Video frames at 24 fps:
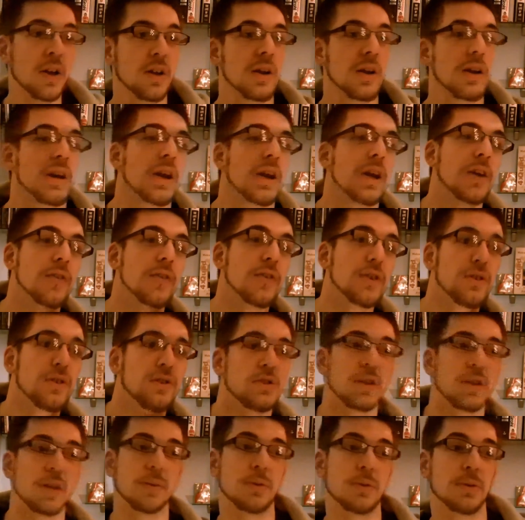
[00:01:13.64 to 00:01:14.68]
and leave your
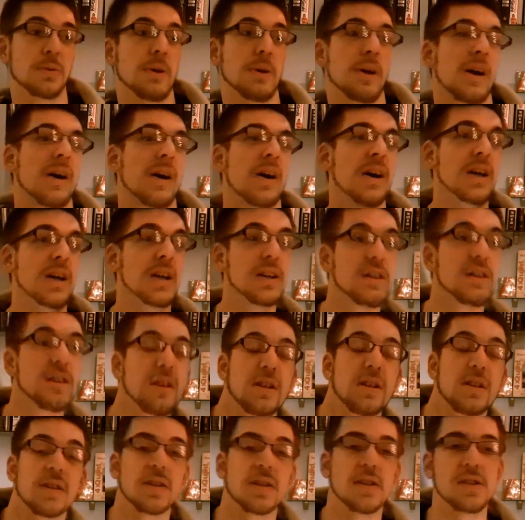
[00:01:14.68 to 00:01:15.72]
troubles behind,
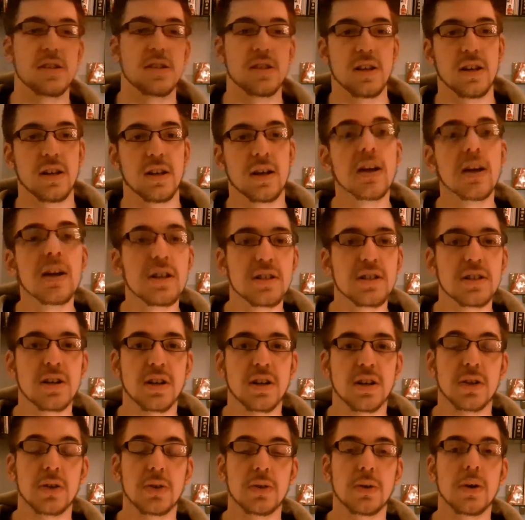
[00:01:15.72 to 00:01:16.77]
and it's, uh, it's
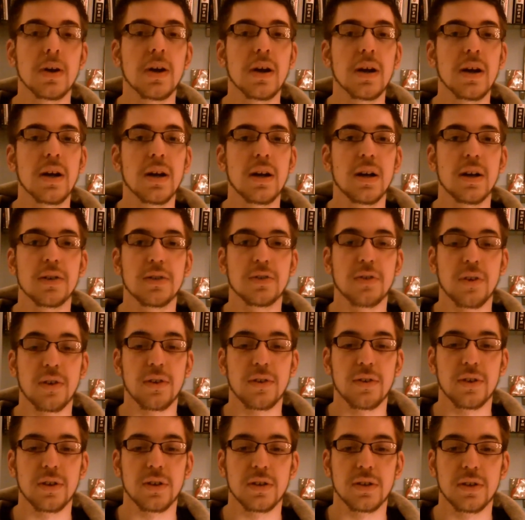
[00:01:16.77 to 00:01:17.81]
kind of cool. It was very
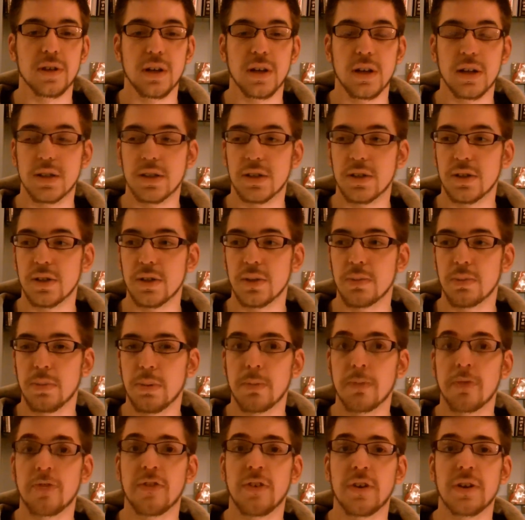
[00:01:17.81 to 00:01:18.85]
fun uh, to do,
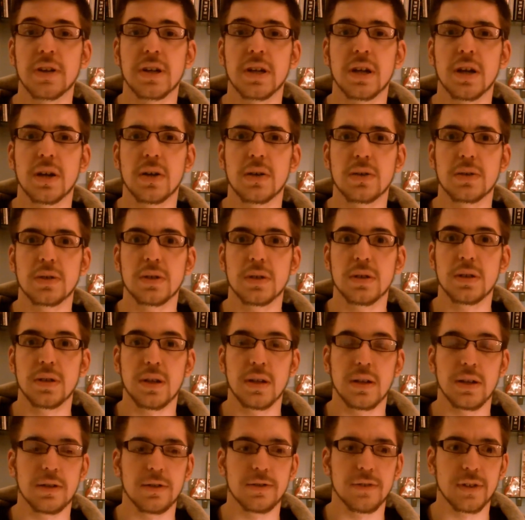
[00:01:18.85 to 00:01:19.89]
but very cold,
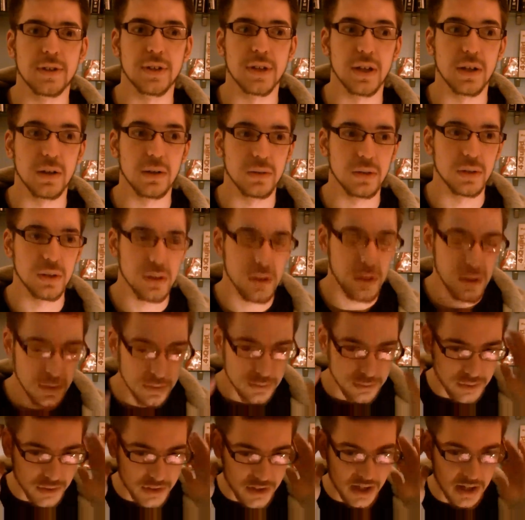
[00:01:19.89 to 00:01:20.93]
uh, very cold,
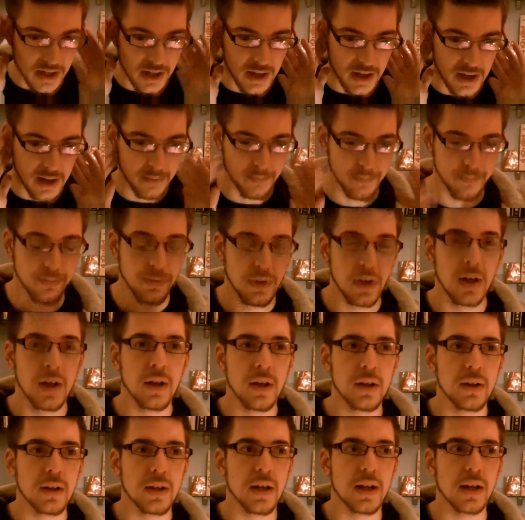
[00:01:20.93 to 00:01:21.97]
freezing. Um,
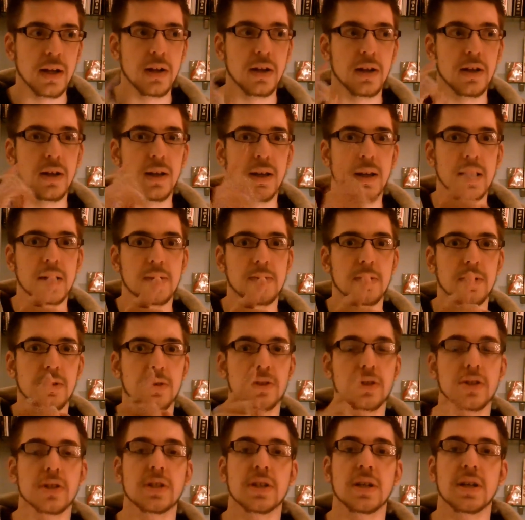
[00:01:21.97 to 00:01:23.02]
that kind of leads me
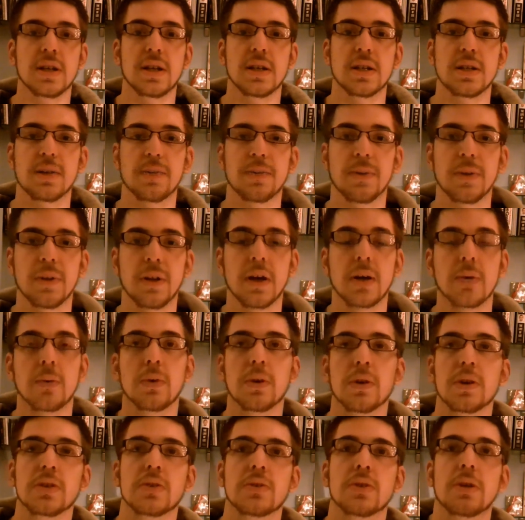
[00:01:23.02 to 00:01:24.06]
on to say something that I
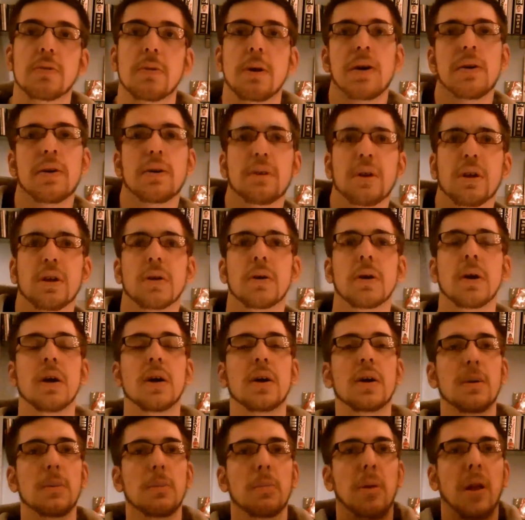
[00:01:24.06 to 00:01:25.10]
want to talk about. I'm going to
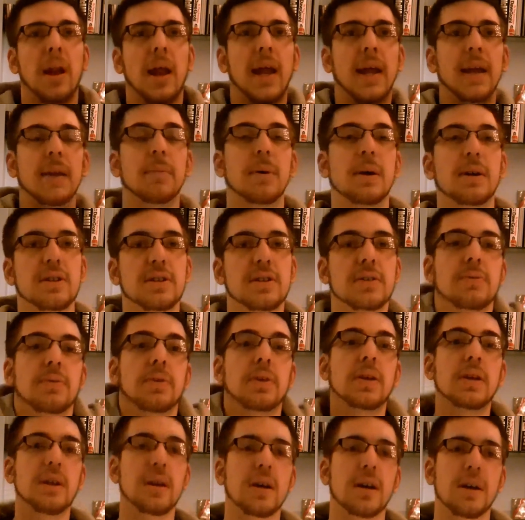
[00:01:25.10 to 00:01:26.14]
complain about
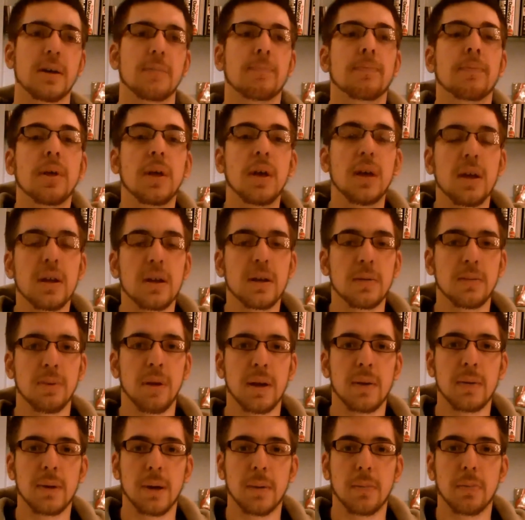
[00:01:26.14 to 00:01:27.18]
something. Um,
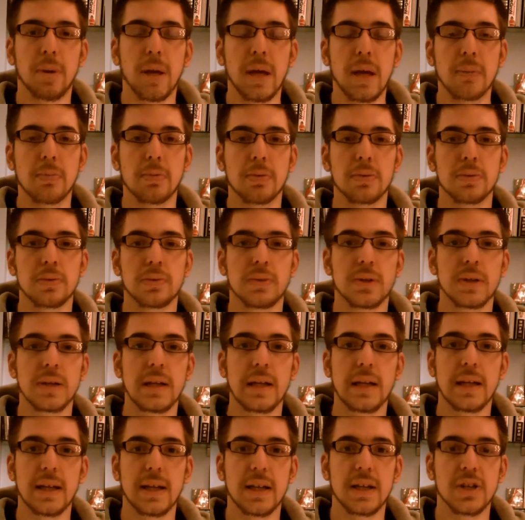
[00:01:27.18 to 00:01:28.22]
complain about people,
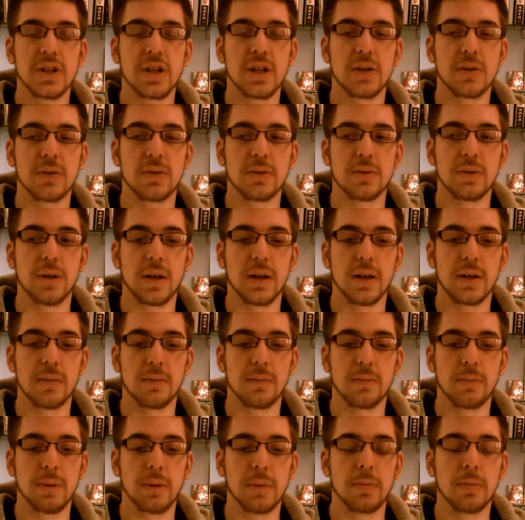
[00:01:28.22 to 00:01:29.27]
really, in general.
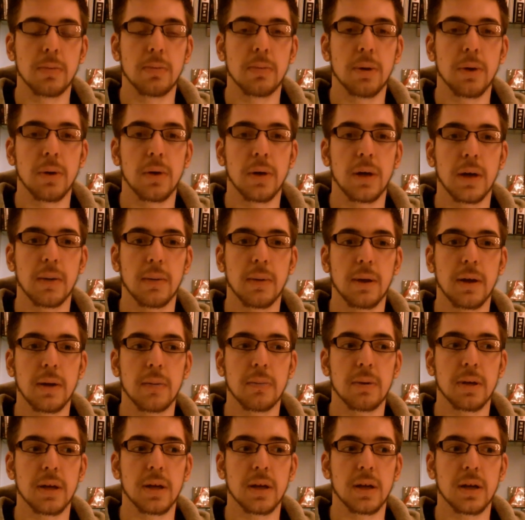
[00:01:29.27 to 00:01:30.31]
Um, people moaning about
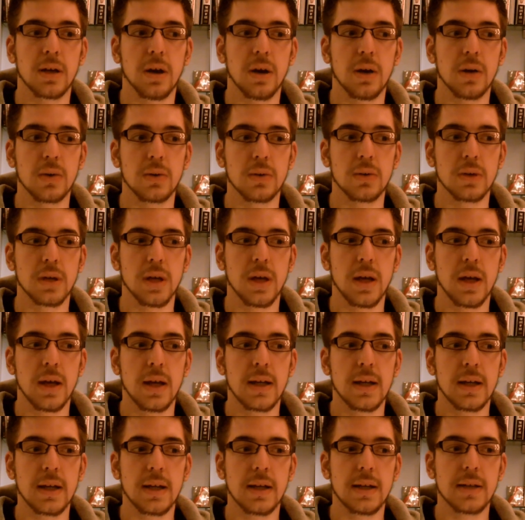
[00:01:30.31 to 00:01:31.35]
it being cold.
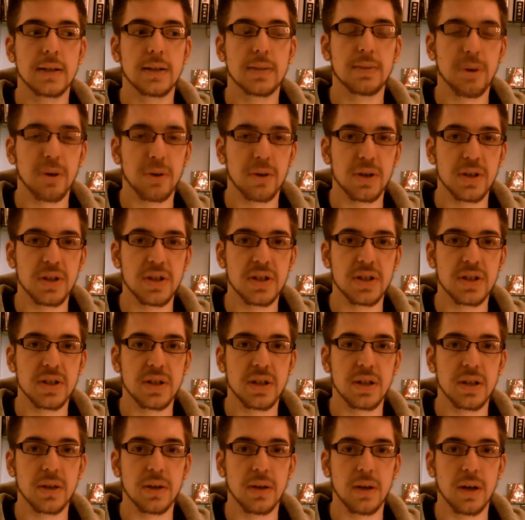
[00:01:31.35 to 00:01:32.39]
To be
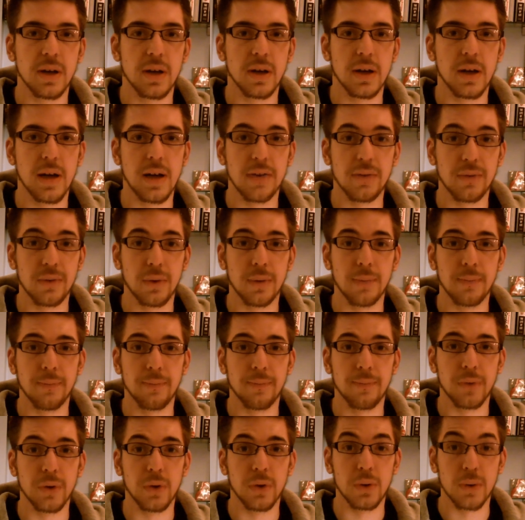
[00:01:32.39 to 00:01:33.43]
honest, uh, everyone
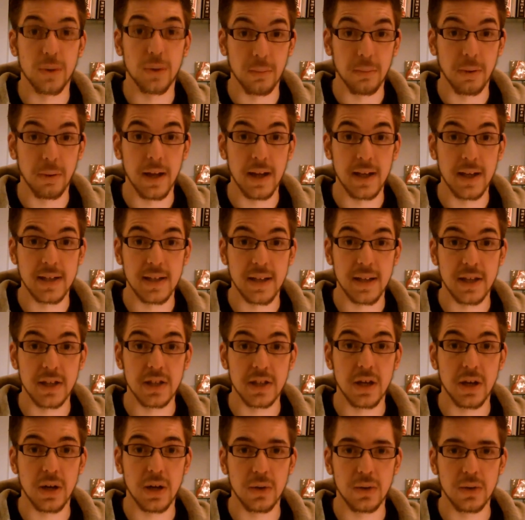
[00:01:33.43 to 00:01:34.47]
who complains that
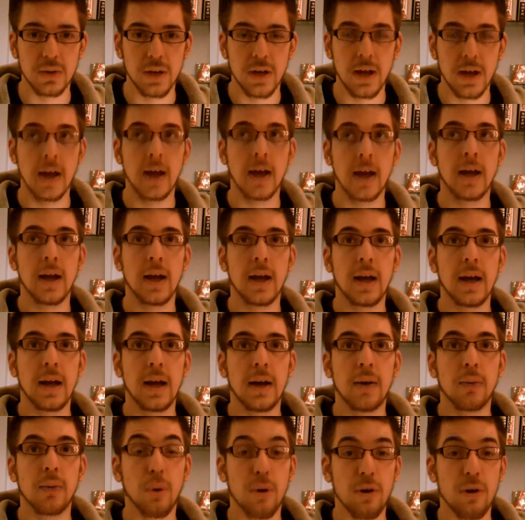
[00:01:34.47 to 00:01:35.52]
it's cold,
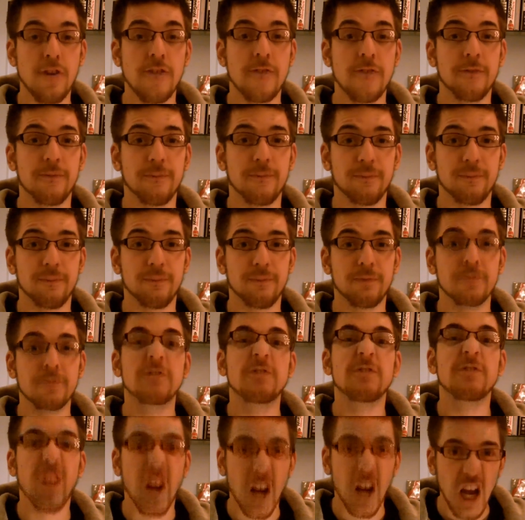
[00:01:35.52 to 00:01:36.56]
we're in
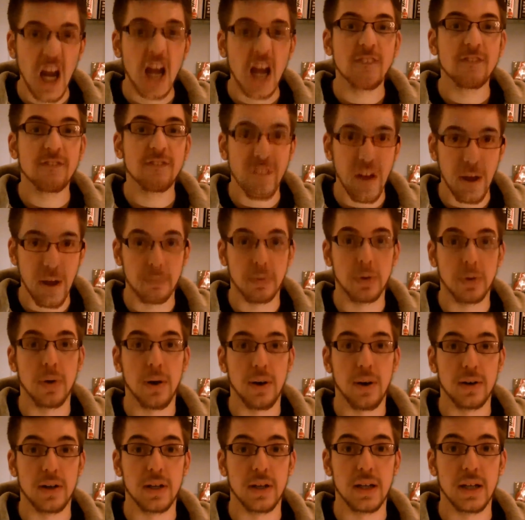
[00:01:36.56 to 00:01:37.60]

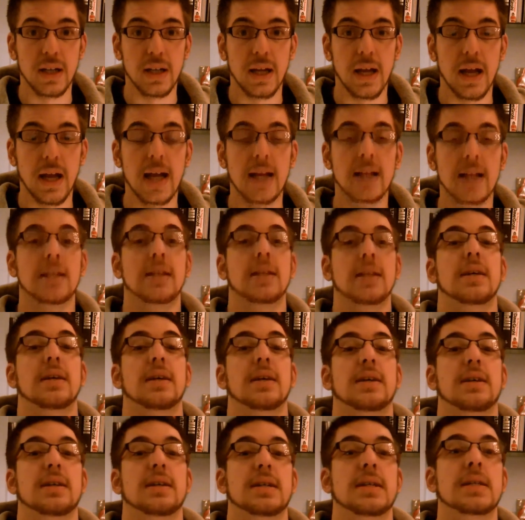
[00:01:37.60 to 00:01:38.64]
February, and
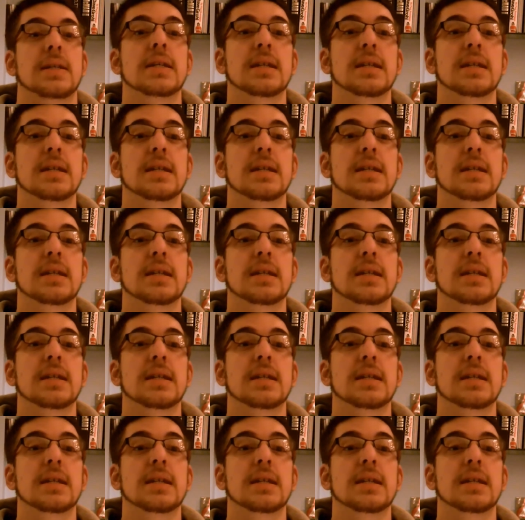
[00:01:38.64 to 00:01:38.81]
uh,